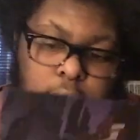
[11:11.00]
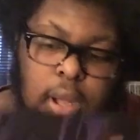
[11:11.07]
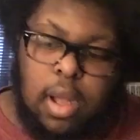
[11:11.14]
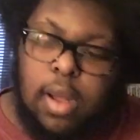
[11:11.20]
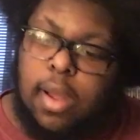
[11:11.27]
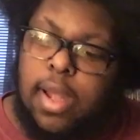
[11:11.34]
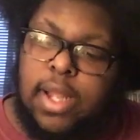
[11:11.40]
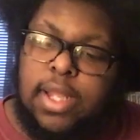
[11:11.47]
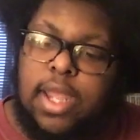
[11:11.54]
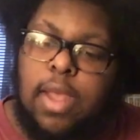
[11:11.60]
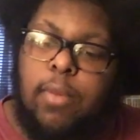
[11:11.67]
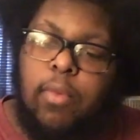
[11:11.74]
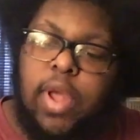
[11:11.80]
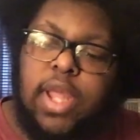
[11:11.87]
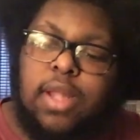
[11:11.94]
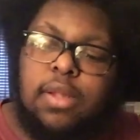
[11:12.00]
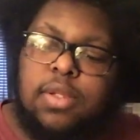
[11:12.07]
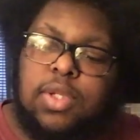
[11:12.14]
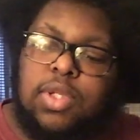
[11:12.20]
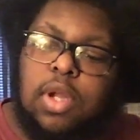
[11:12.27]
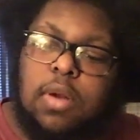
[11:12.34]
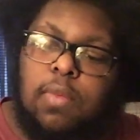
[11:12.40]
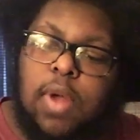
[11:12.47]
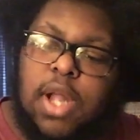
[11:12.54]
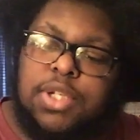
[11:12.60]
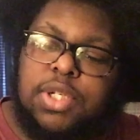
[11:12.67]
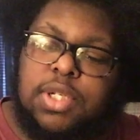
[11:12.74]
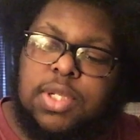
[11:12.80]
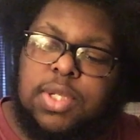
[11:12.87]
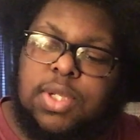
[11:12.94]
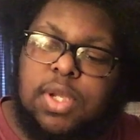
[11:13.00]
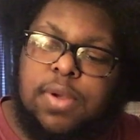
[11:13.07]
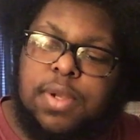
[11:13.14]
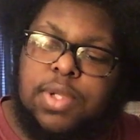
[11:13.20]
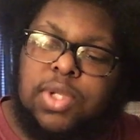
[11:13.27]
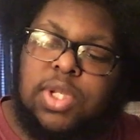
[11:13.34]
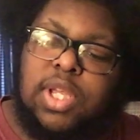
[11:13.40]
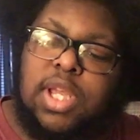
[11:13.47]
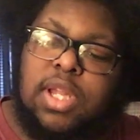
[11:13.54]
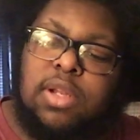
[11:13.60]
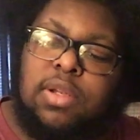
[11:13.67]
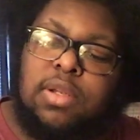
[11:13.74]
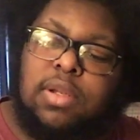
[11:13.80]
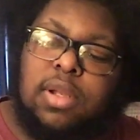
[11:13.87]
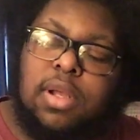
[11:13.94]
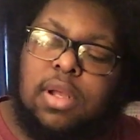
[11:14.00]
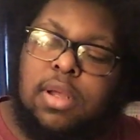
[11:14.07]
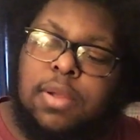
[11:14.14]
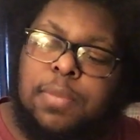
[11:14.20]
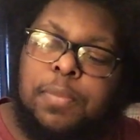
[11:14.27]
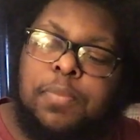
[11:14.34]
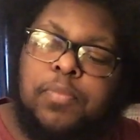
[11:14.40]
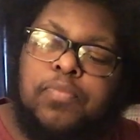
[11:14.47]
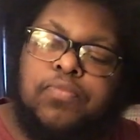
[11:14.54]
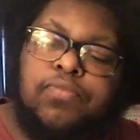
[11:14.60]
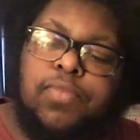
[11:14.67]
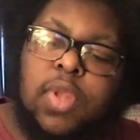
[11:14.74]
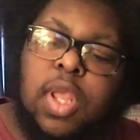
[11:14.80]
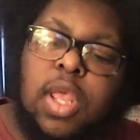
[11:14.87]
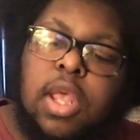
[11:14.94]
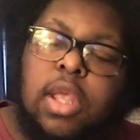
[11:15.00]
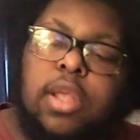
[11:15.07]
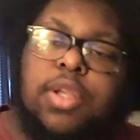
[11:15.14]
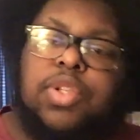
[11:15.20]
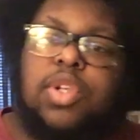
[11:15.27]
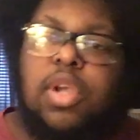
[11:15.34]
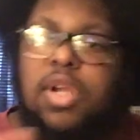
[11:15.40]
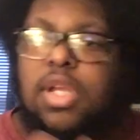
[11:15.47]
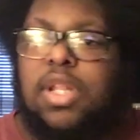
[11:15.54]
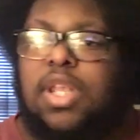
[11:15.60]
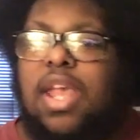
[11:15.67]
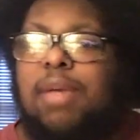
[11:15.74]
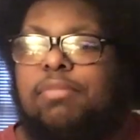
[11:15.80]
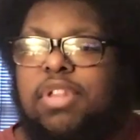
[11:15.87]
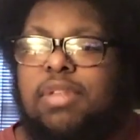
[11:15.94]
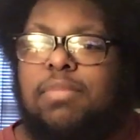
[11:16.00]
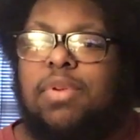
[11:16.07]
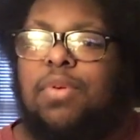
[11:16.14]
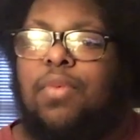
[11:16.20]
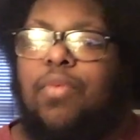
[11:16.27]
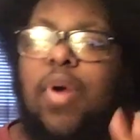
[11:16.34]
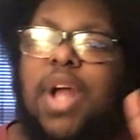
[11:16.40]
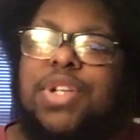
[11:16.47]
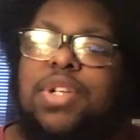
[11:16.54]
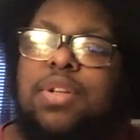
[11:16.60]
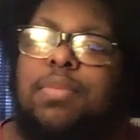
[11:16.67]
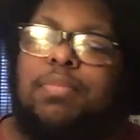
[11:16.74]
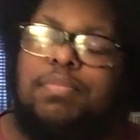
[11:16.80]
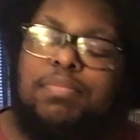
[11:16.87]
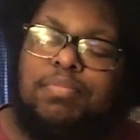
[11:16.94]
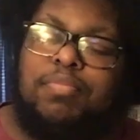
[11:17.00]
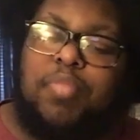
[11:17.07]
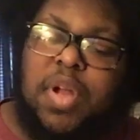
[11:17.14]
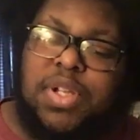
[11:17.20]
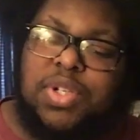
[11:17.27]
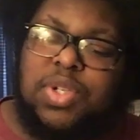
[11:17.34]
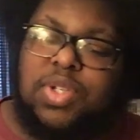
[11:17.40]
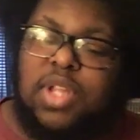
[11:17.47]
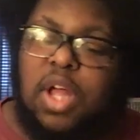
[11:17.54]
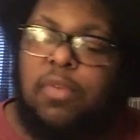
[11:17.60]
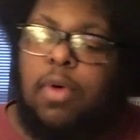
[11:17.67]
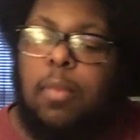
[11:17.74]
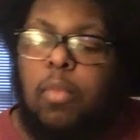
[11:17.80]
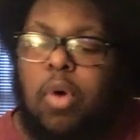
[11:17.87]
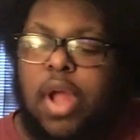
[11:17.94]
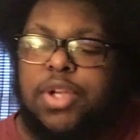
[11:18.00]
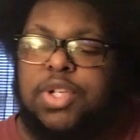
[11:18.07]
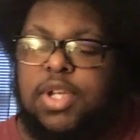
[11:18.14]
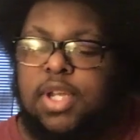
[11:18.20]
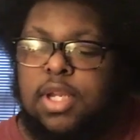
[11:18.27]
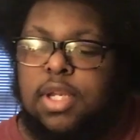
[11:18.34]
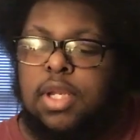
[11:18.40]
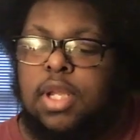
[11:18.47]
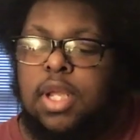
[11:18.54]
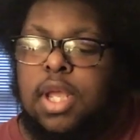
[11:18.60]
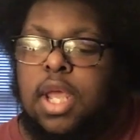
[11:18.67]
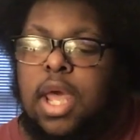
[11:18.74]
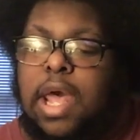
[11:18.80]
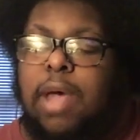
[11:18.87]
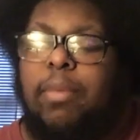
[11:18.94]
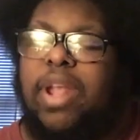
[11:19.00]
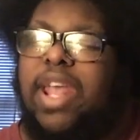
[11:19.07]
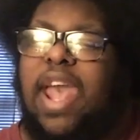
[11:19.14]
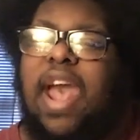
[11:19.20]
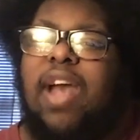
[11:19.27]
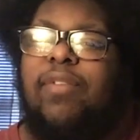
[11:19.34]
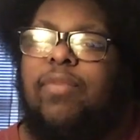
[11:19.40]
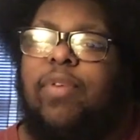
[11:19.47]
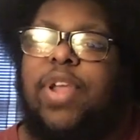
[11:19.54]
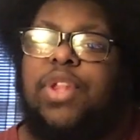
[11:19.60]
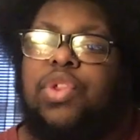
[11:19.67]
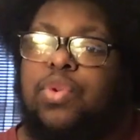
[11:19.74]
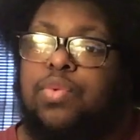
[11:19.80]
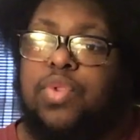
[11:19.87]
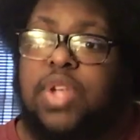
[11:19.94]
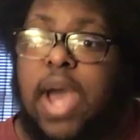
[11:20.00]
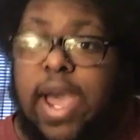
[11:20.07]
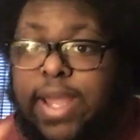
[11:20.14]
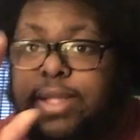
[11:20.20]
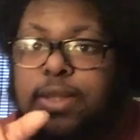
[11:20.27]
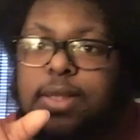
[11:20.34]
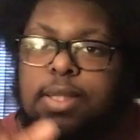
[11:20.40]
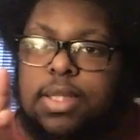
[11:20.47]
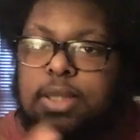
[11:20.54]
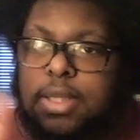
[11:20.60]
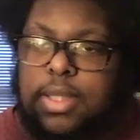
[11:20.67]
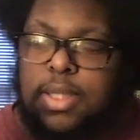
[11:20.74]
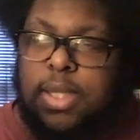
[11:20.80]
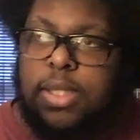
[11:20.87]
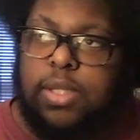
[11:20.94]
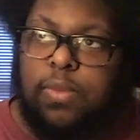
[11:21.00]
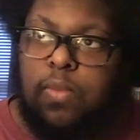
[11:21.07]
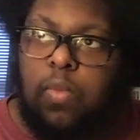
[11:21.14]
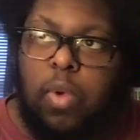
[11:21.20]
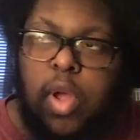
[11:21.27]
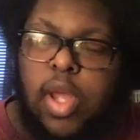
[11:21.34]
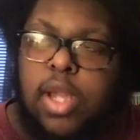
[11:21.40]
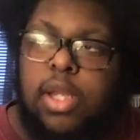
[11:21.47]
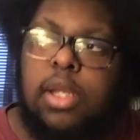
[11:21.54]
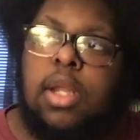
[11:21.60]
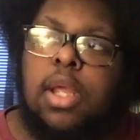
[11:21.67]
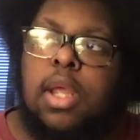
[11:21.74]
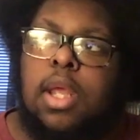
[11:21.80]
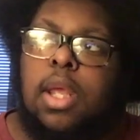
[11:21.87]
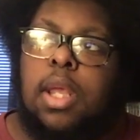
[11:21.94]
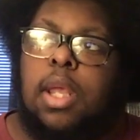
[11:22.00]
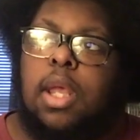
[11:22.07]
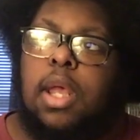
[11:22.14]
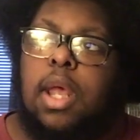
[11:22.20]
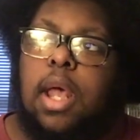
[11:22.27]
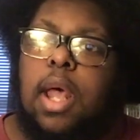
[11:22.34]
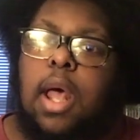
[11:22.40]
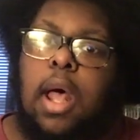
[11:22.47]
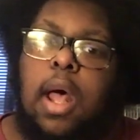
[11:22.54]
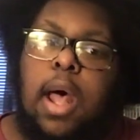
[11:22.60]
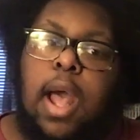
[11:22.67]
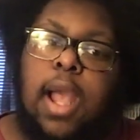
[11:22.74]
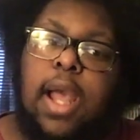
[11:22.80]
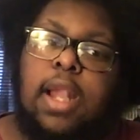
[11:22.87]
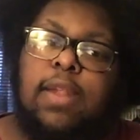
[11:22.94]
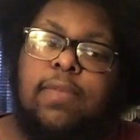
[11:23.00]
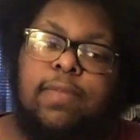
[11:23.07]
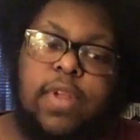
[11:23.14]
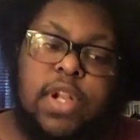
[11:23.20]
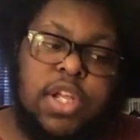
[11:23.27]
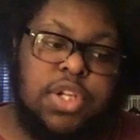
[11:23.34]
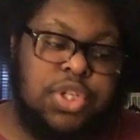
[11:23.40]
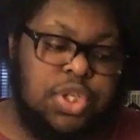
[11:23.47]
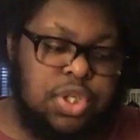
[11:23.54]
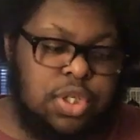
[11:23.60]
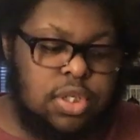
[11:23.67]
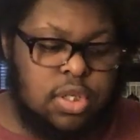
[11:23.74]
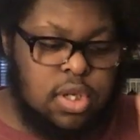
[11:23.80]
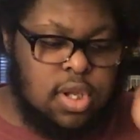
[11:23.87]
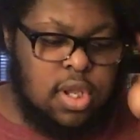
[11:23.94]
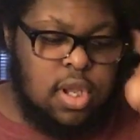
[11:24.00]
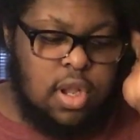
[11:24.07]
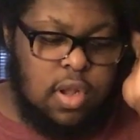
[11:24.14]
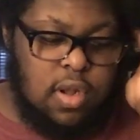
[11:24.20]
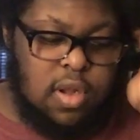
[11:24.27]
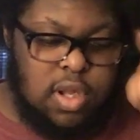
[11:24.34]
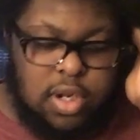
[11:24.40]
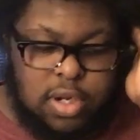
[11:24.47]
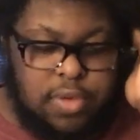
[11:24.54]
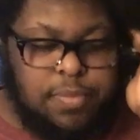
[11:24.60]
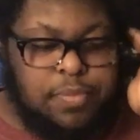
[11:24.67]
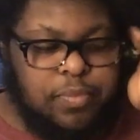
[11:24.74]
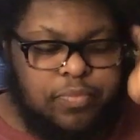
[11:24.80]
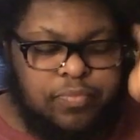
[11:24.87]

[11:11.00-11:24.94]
Oh, I can't wait to start watching this series again. Uh, oh. Because currently I'm in the middle of watching a bunch of stuff I'm watching. I'm like halfway through Titans season one. Uh, I gotta finish, or